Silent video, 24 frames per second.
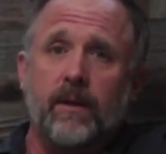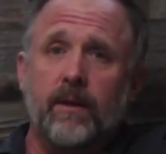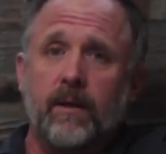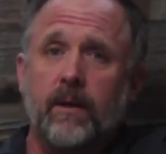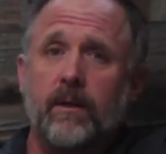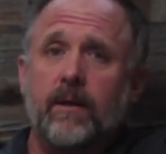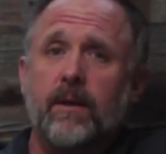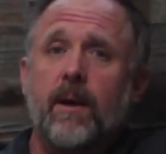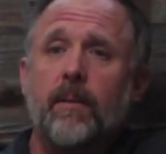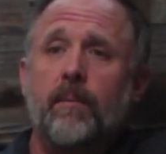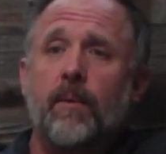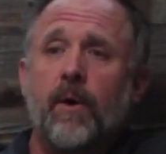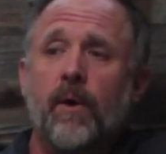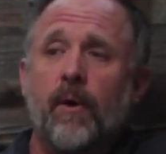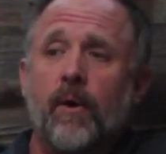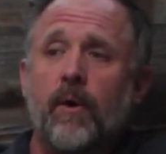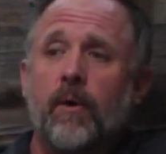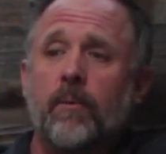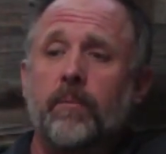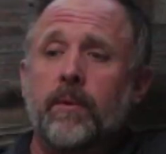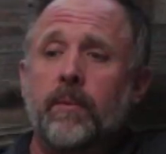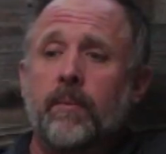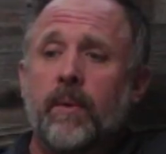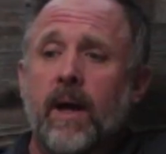You come
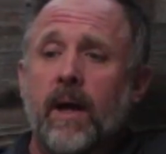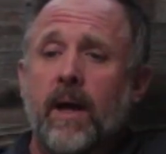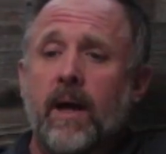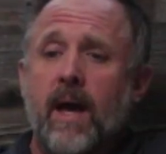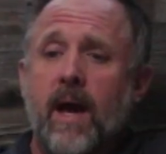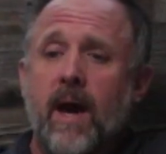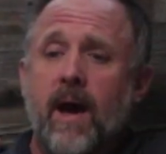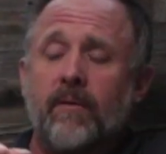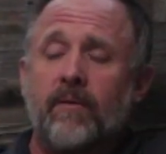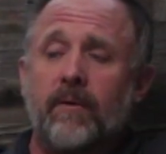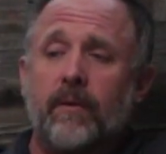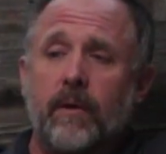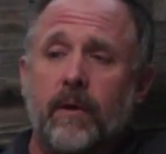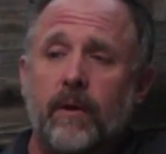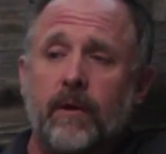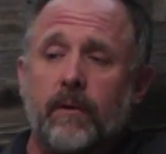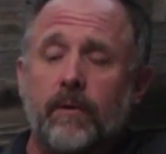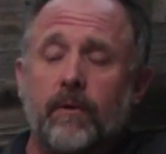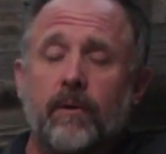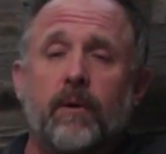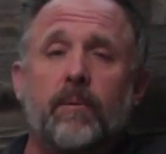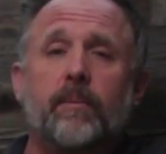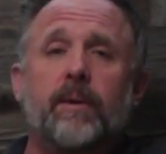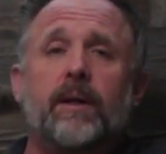home, you might have a
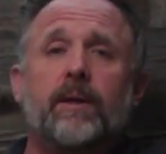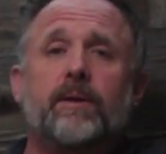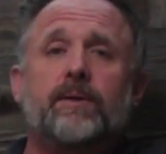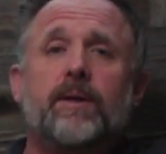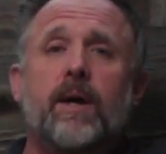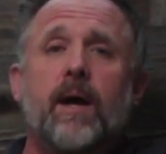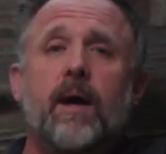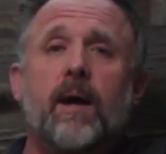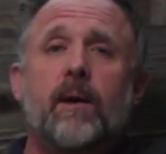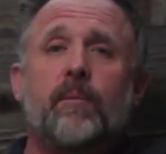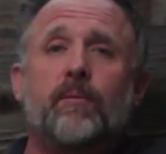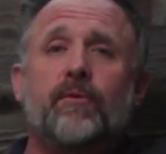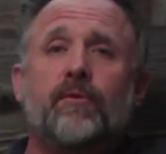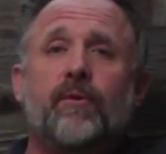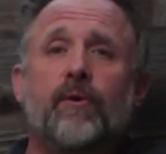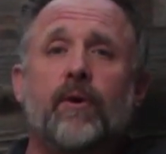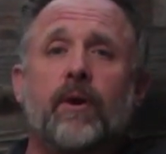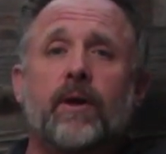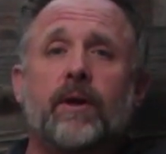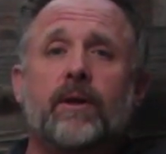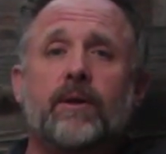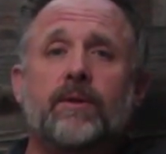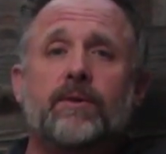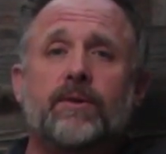little bit of time
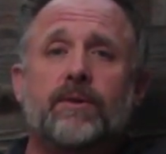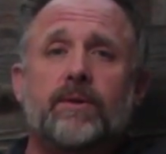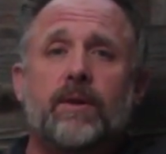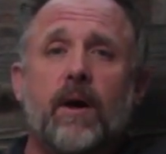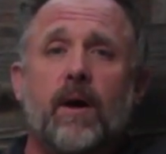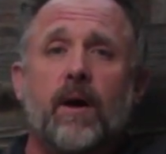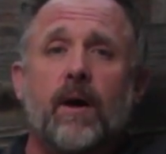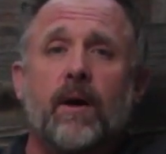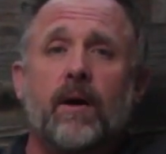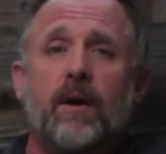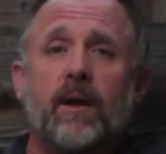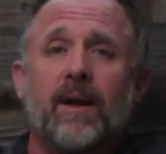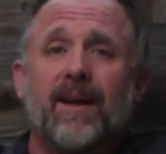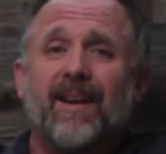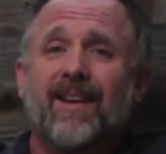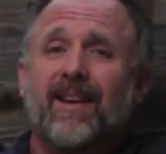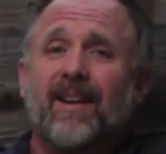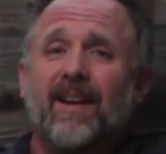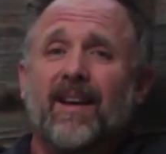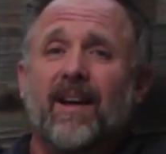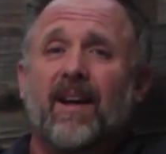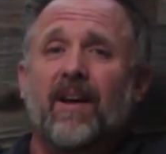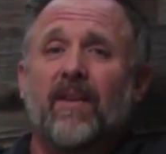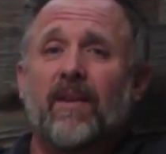before it gets dark,
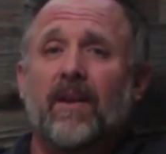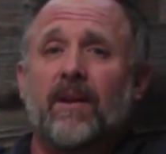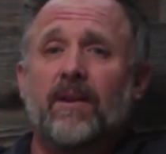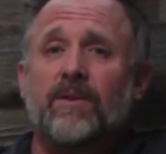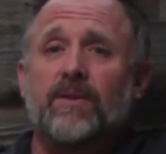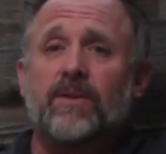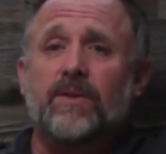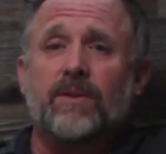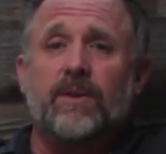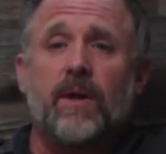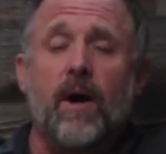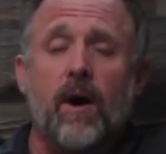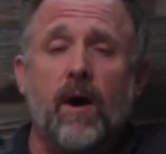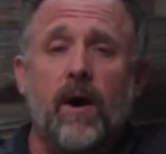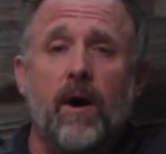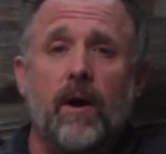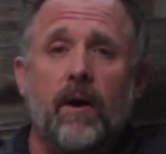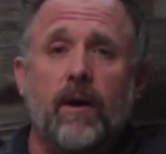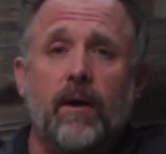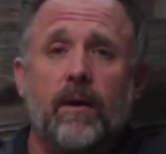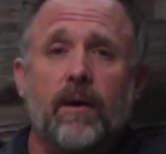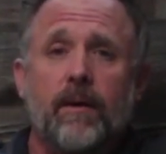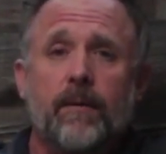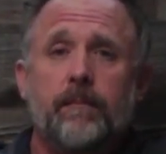and then it's
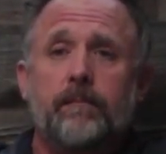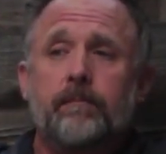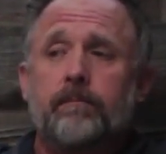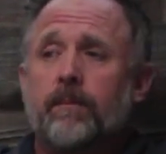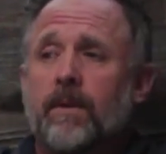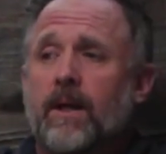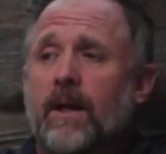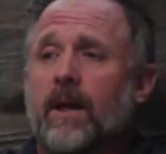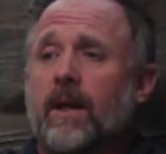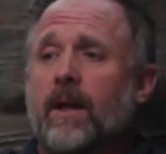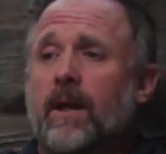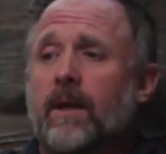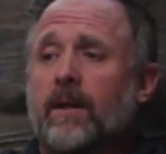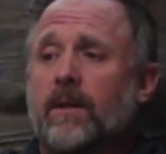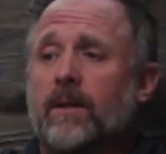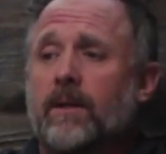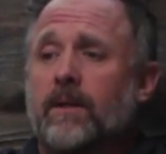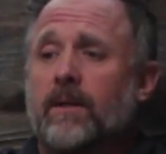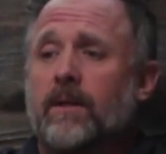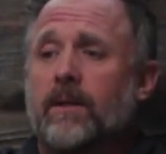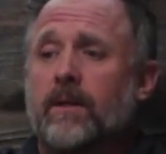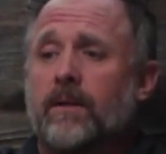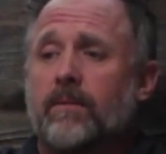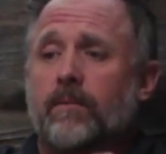dark and
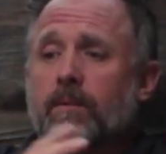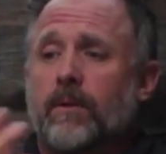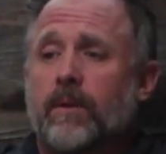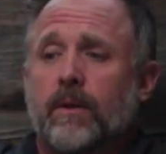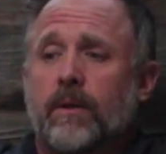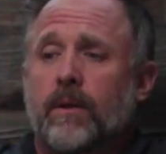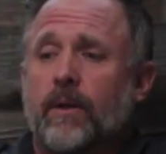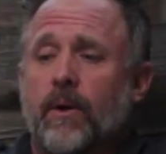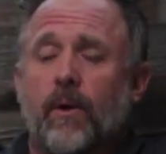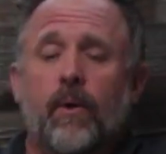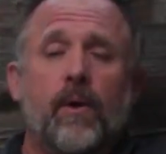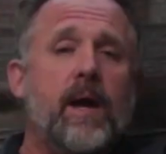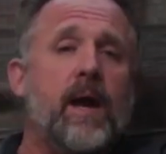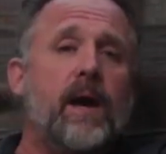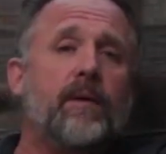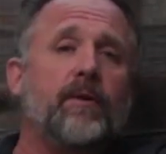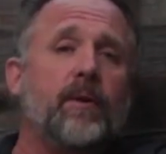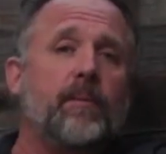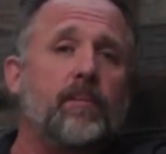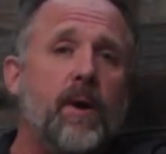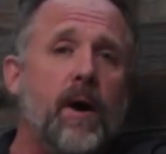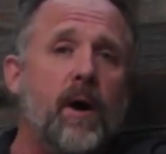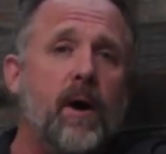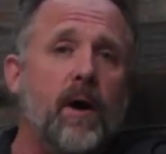you don't have
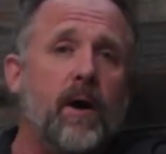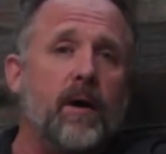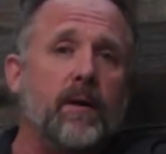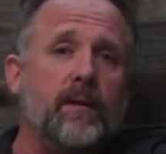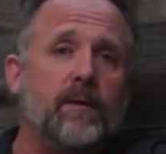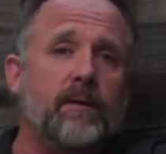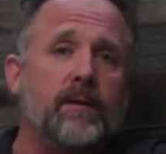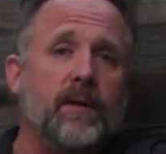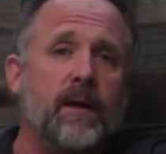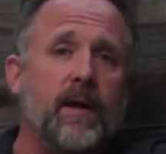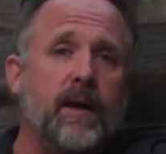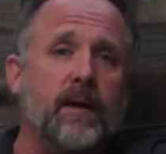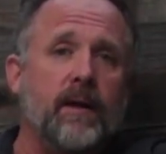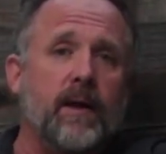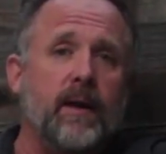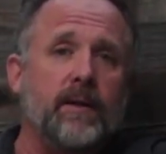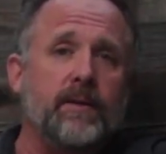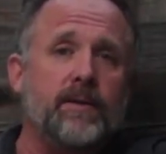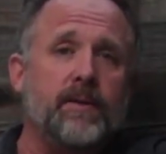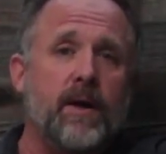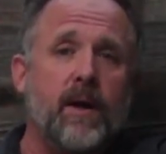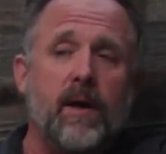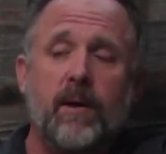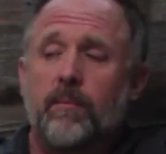your pond at
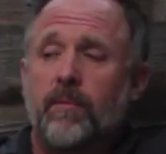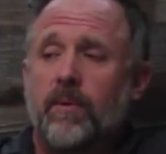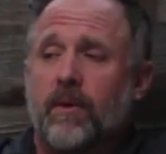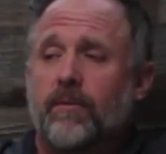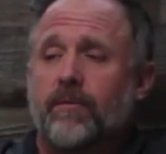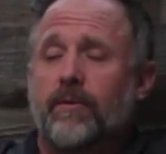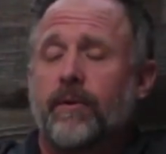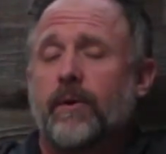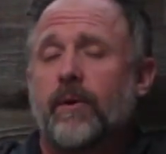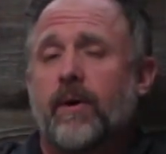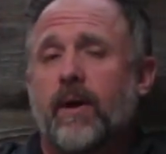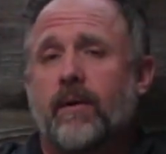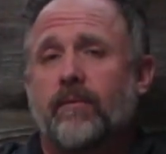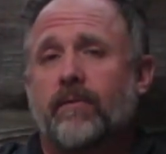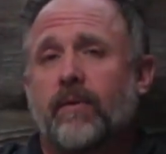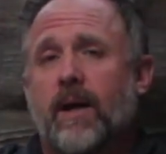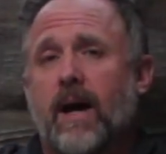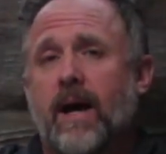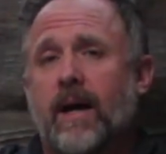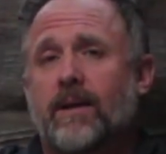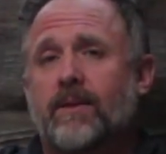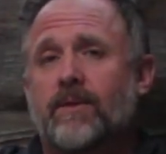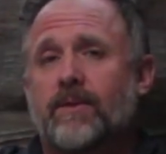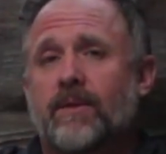nighttime if you don't have
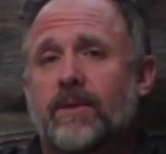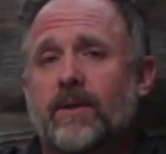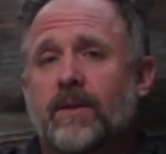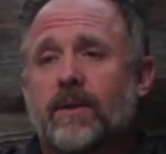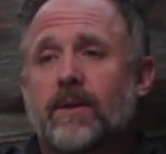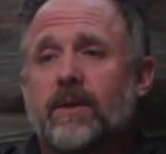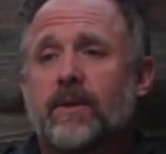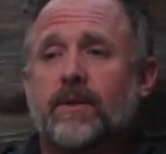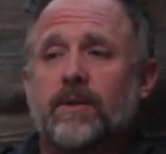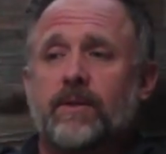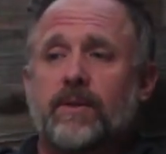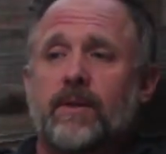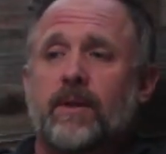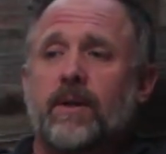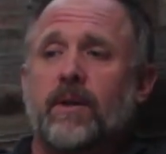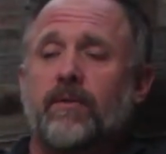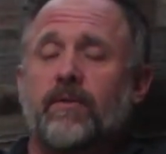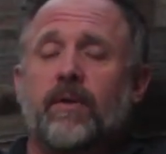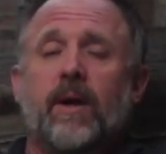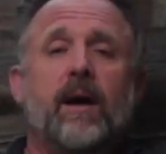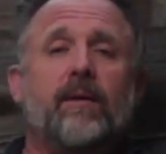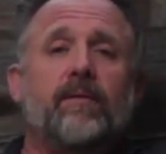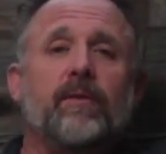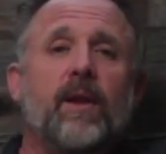lights.
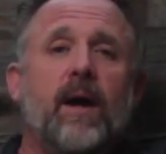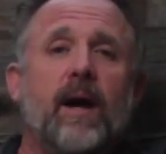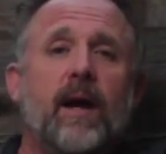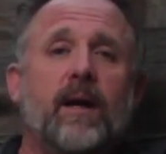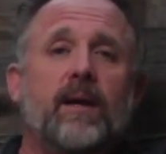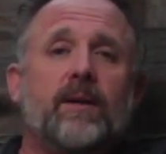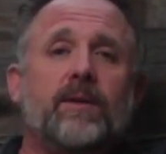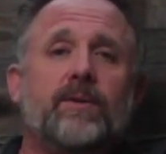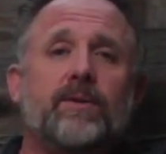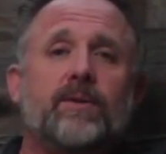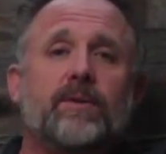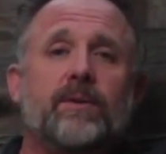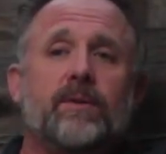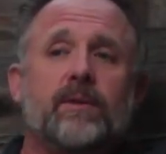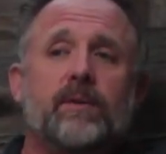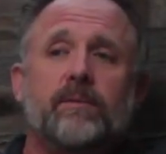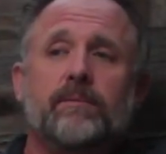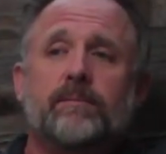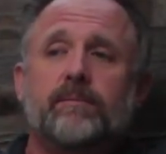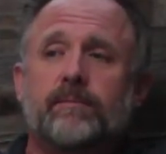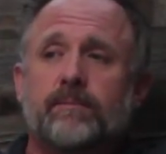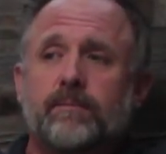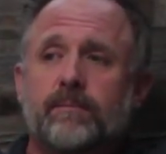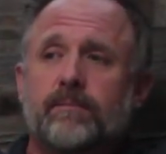If you have lights,
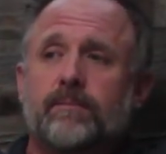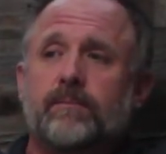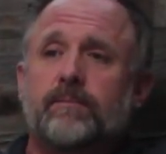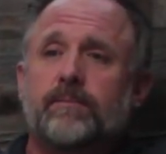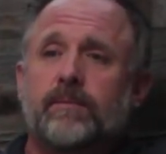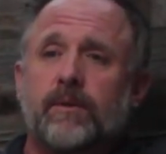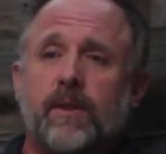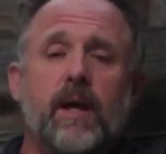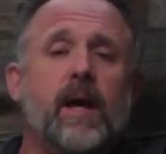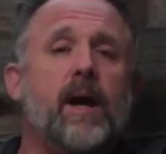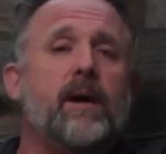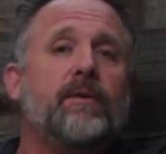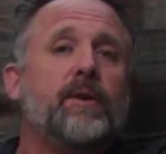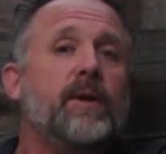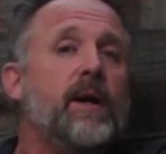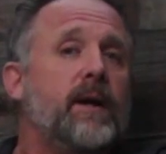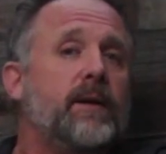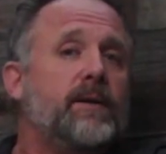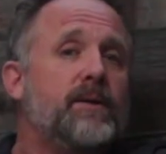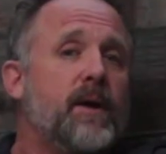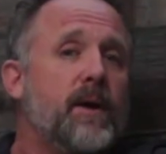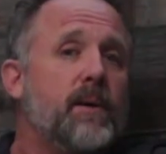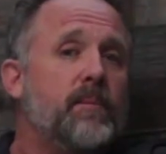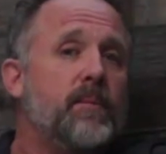you have a
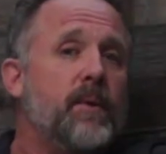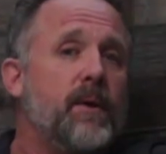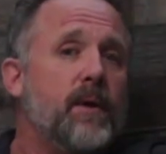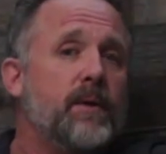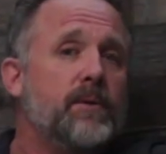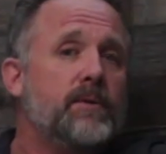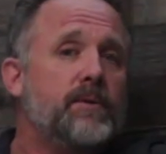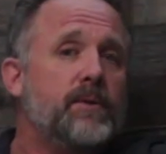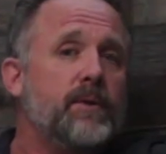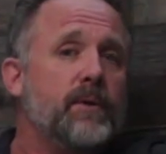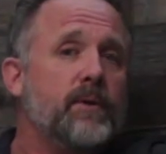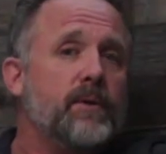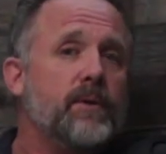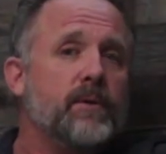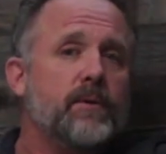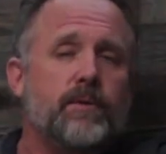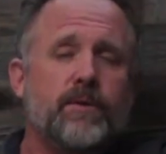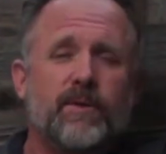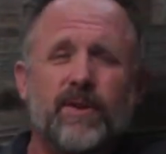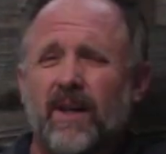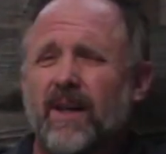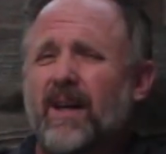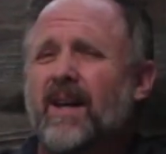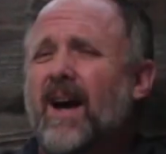nighttime pond too.
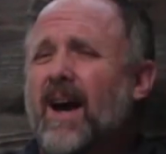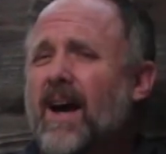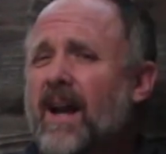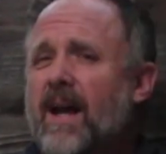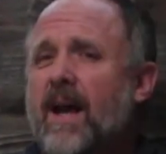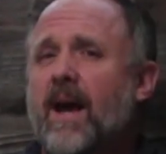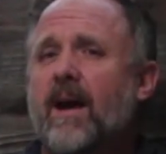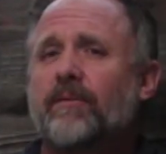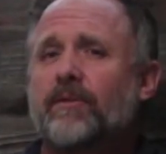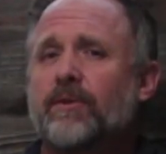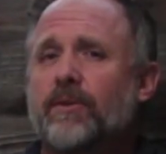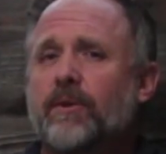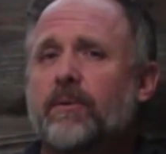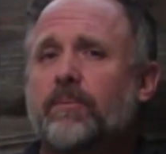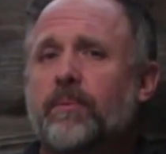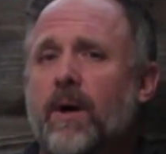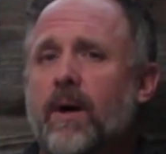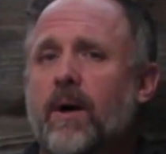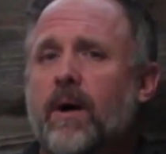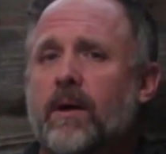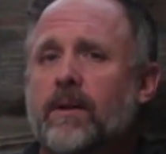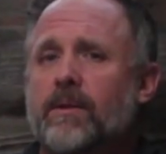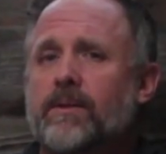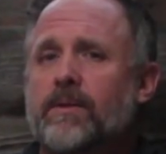So you kind of have two
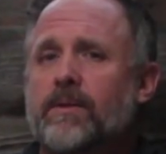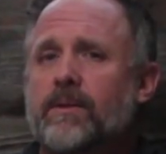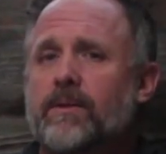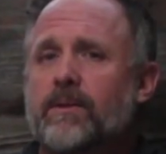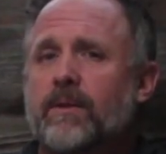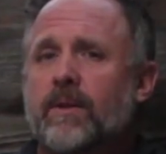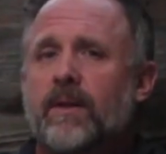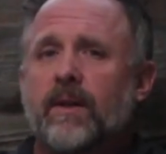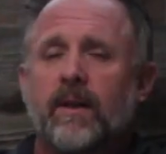ponds.